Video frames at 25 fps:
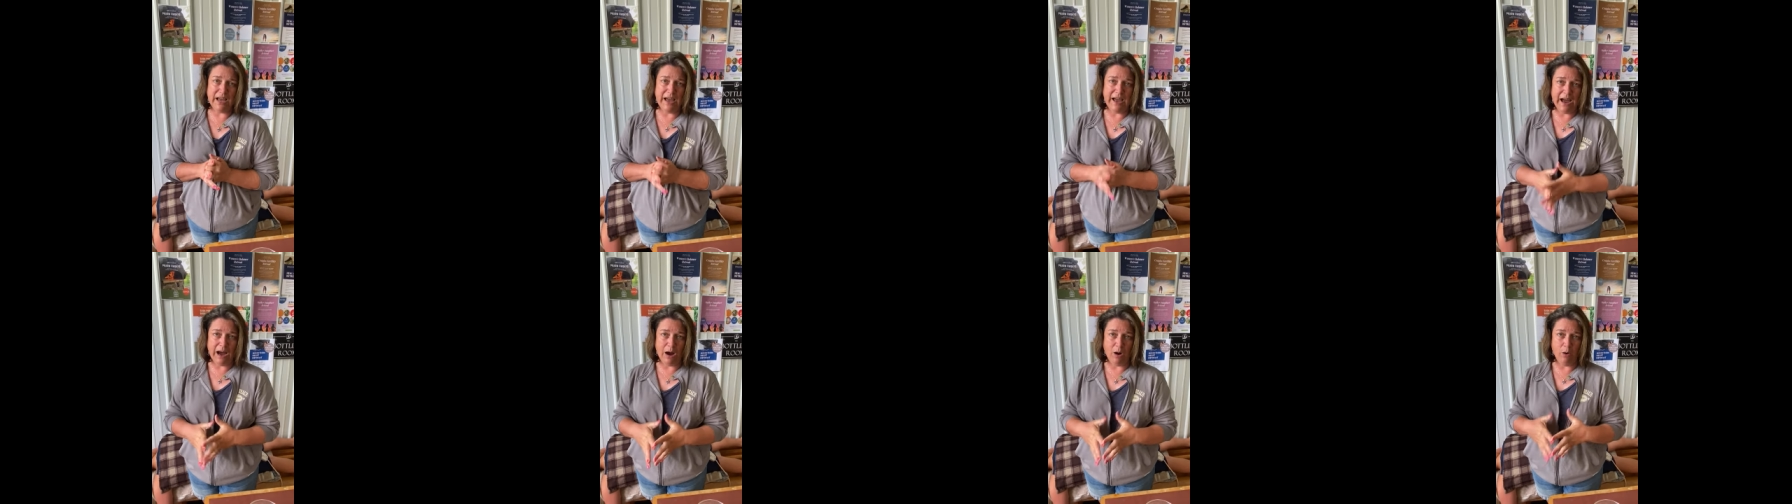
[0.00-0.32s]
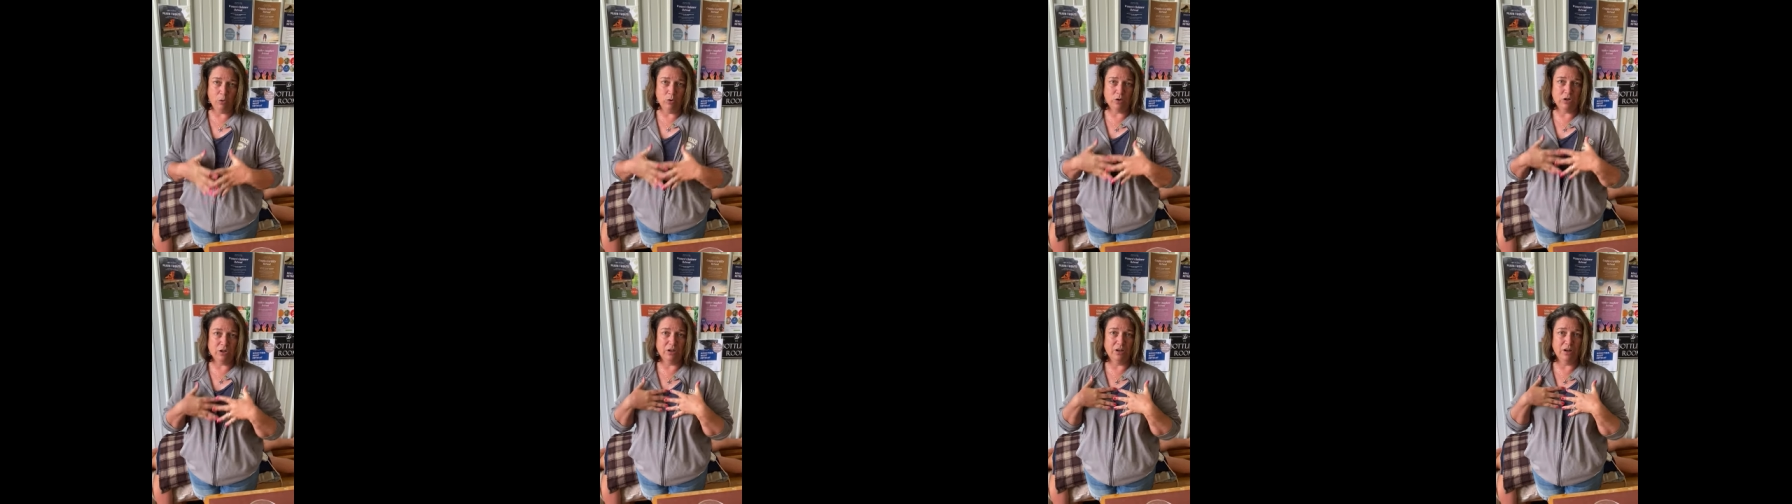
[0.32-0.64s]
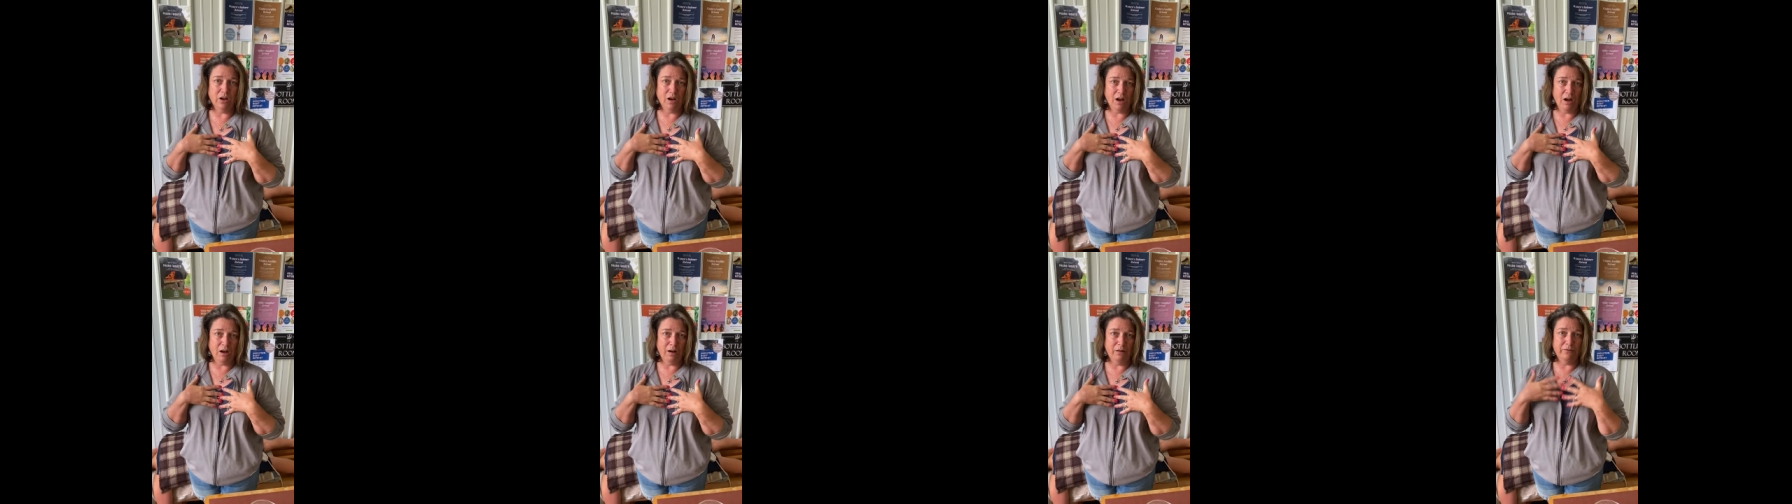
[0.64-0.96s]
out
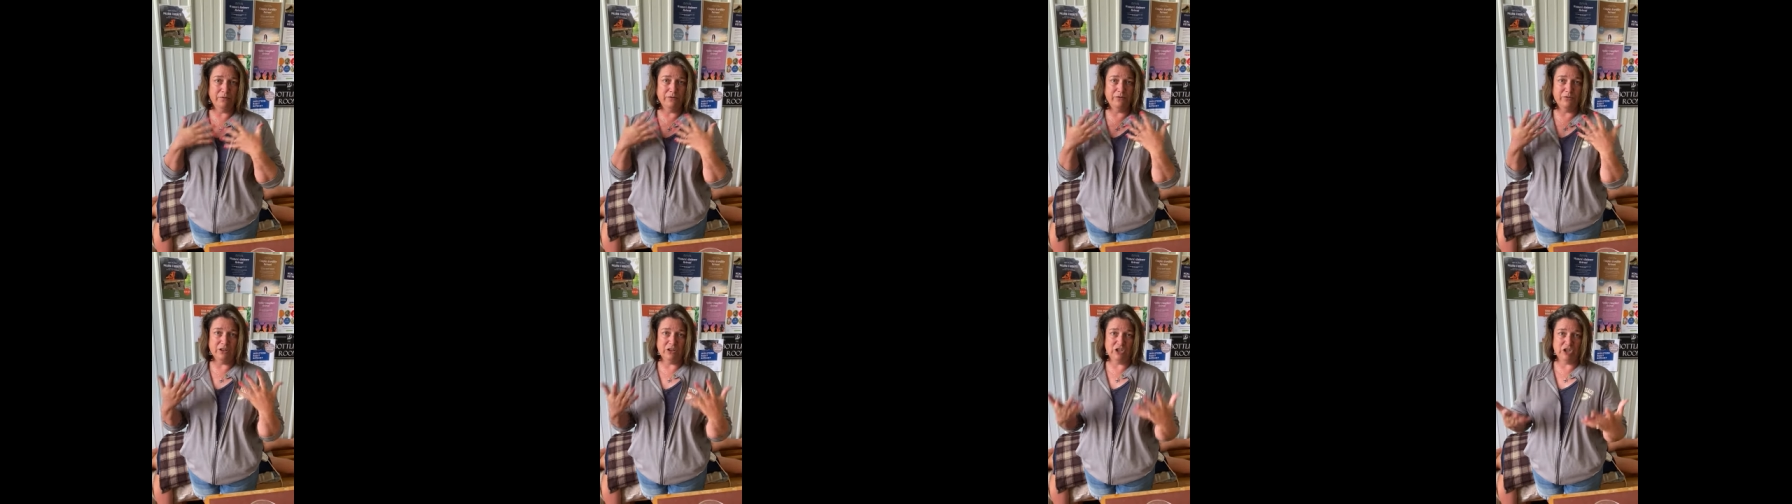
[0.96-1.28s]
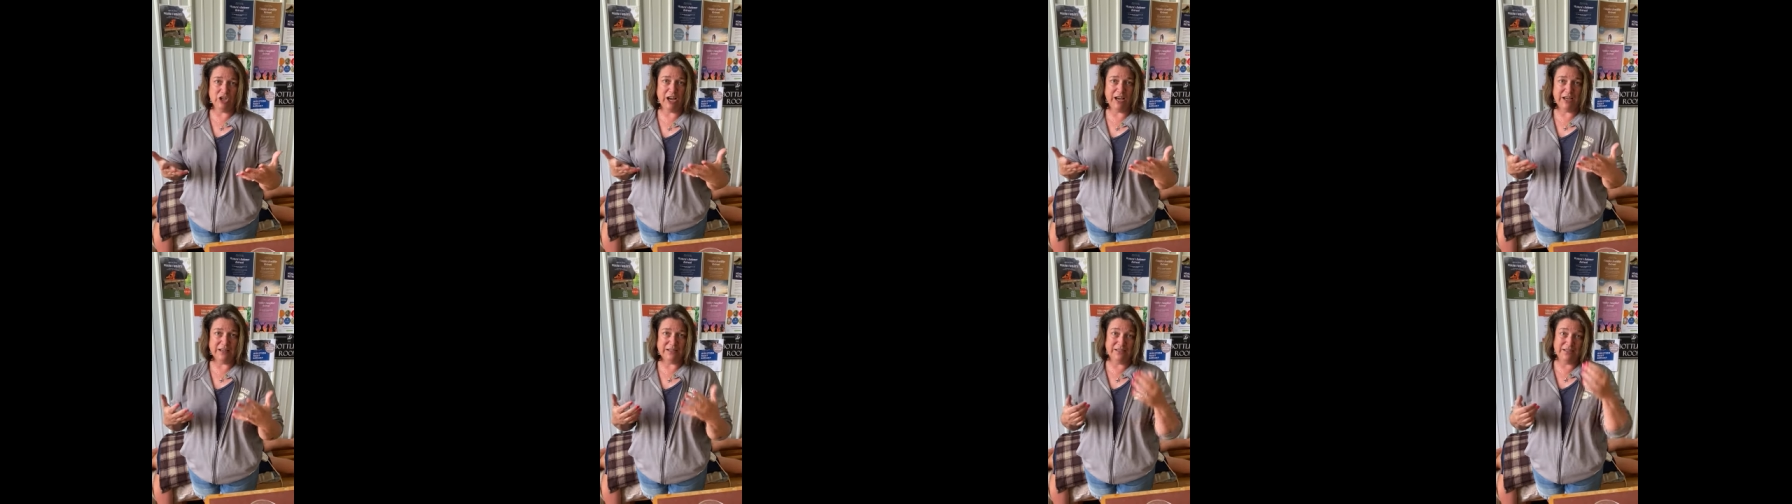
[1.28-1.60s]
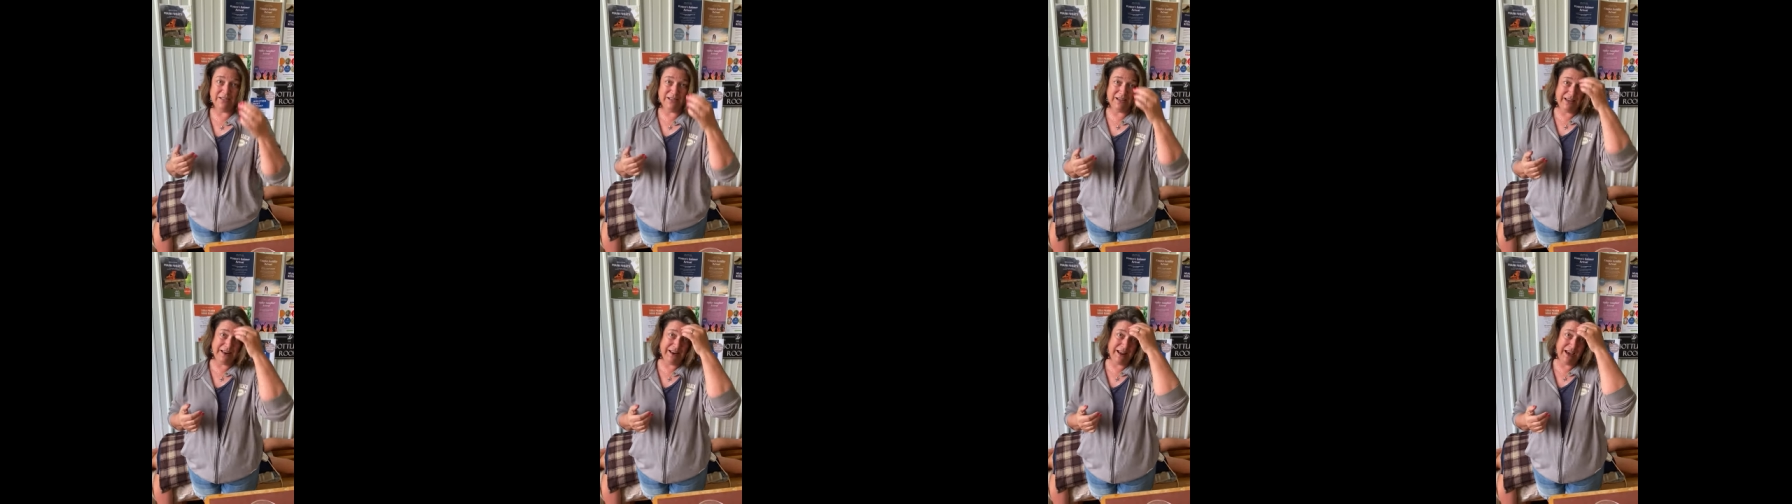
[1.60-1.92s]
of the
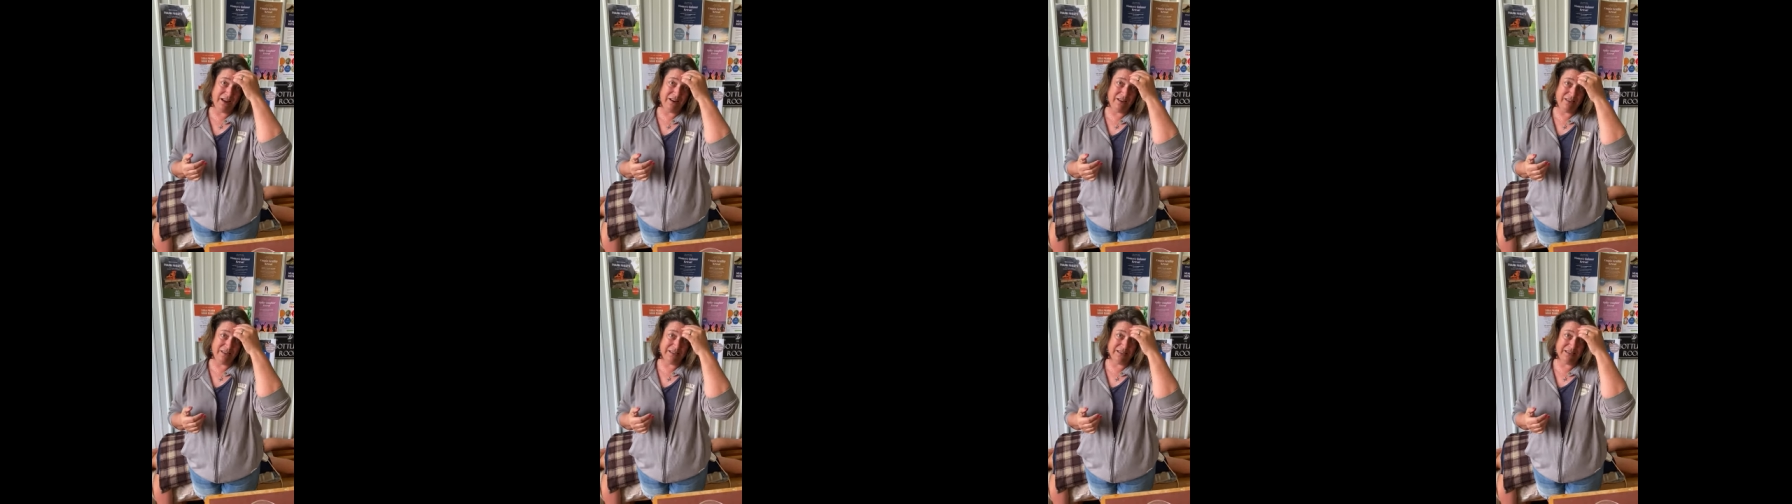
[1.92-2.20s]
chest and out of